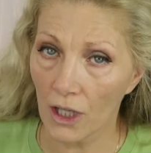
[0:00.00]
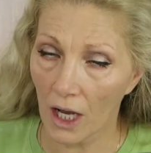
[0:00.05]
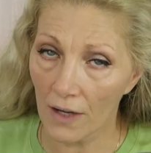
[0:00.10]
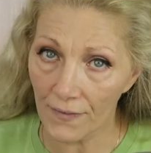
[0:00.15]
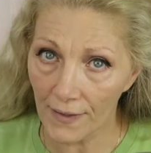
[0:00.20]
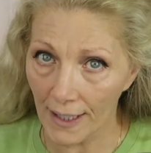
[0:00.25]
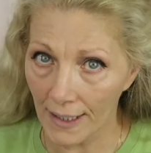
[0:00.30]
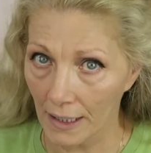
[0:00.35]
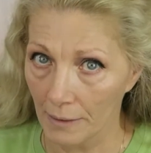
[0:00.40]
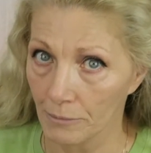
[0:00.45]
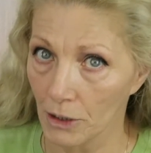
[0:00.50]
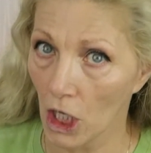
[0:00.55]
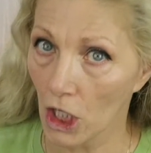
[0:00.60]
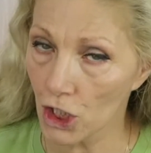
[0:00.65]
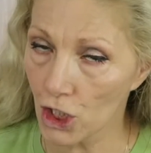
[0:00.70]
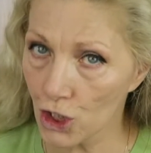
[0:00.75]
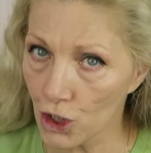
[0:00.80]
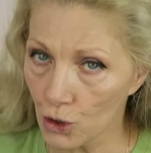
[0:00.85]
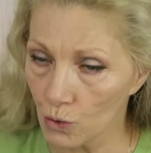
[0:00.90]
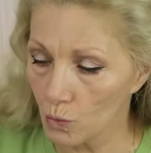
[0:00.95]
off and I'm not
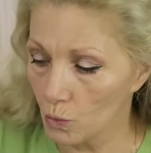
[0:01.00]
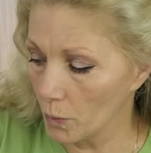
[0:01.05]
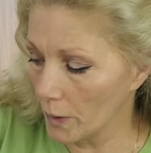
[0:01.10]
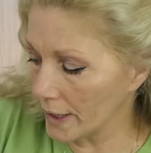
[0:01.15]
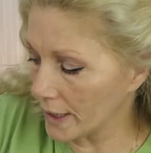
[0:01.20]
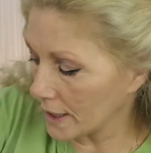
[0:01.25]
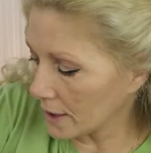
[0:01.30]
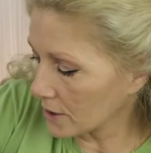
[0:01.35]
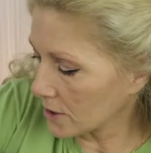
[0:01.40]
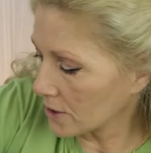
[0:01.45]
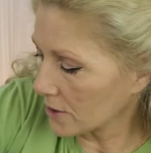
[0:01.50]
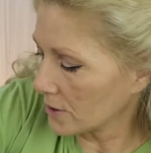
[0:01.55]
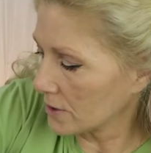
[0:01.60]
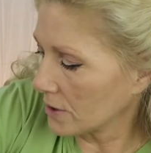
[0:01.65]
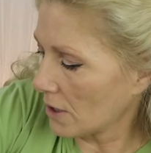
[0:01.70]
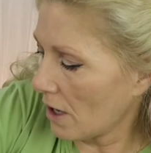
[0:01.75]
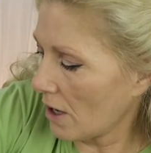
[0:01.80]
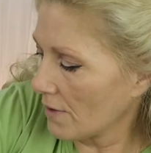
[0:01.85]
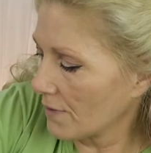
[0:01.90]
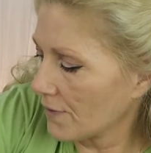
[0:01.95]
sure when it
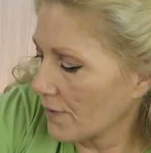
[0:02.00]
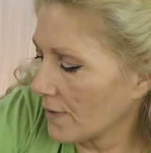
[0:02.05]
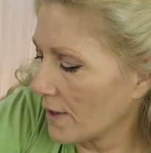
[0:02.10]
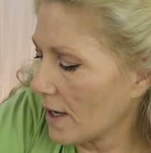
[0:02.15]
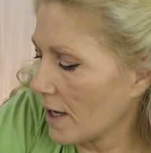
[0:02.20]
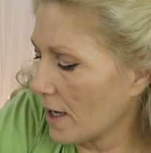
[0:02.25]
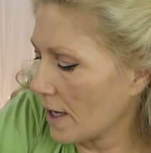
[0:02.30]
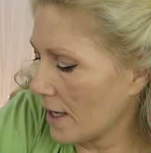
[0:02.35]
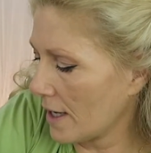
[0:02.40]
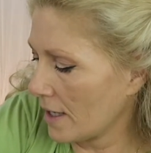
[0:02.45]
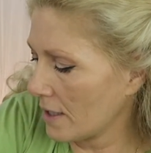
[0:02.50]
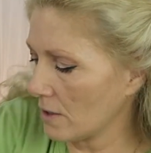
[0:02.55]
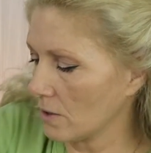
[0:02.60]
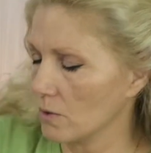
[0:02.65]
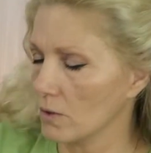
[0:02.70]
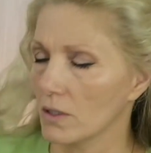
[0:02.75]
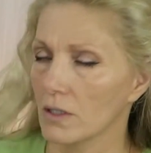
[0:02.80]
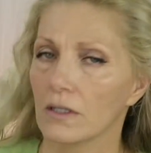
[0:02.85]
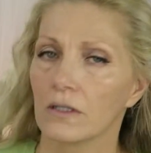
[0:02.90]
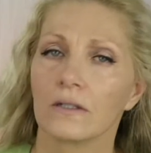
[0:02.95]
turned off. Ow.
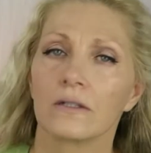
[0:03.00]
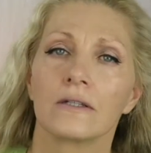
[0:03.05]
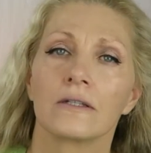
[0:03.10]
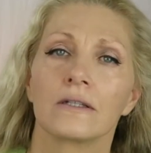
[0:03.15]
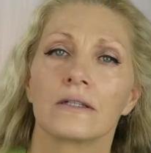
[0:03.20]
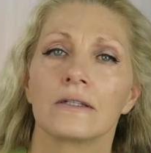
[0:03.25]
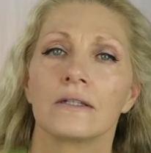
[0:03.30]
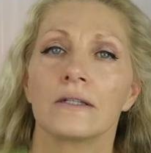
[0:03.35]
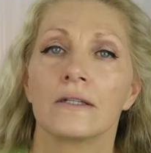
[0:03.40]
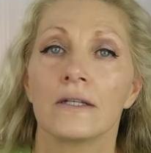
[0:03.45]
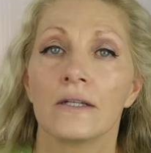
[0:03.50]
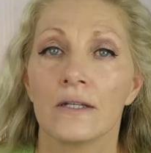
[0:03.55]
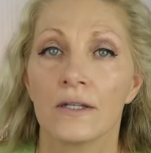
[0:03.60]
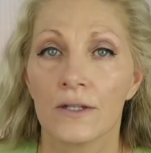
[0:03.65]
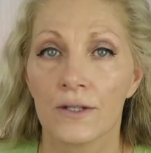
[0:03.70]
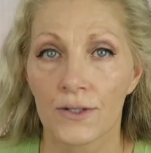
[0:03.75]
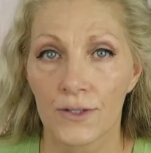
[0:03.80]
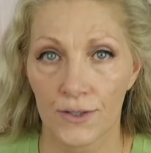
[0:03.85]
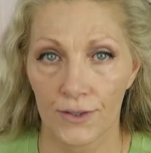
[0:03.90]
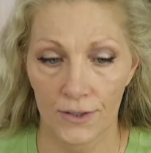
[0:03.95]

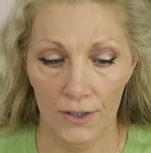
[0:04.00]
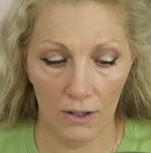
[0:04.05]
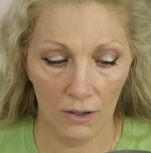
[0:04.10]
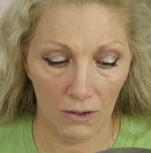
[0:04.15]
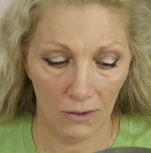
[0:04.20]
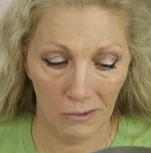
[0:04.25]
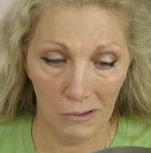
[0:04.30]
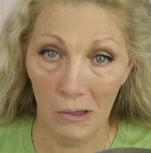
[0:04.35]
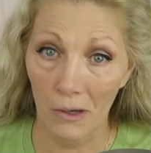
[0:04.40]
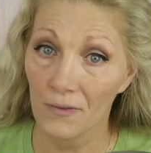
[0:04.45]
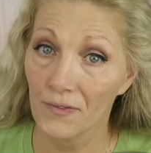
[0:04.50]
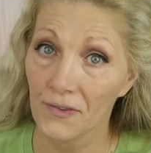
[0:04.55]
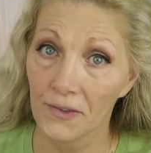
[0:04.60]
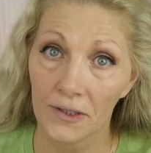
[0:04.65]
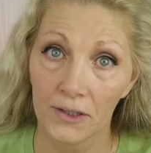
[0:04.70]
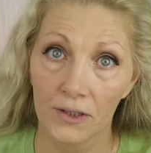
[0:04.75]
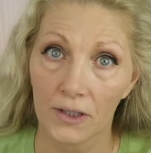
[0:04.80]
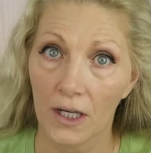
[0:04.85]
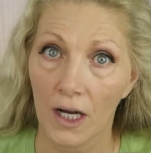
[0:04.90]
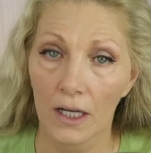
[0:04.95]
So
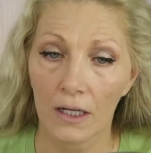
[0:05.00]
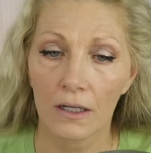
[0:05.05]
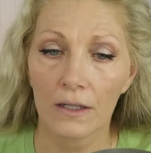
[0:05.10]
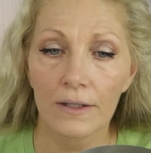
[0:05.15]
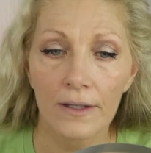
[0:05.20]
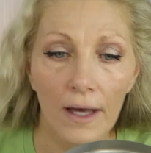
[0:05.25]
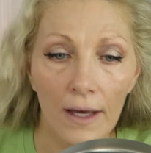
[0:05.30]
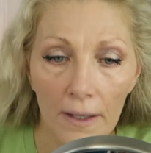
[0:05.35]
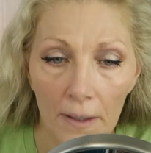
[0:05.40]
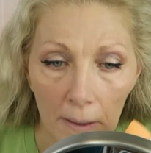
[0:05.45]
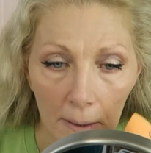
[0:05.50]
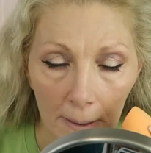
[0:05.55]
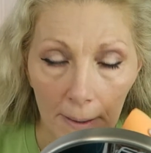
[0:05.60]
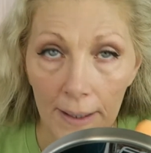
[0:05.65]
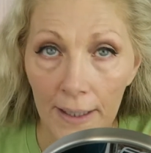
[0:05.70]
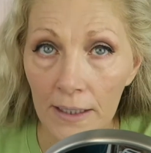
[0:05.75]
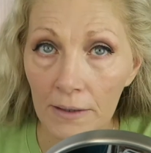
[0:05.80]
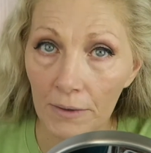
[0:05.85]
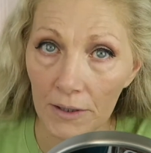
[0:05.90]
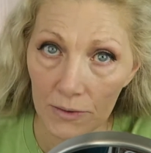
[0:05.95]
hopefully you got all that.
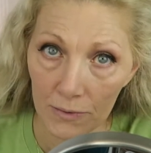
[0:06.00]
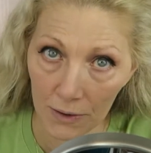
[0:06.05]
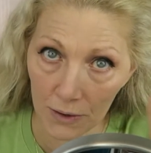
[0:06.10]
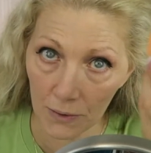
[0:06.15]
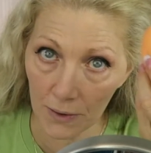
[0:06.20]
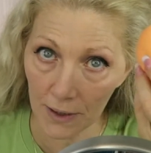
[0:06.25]
Anyways, we're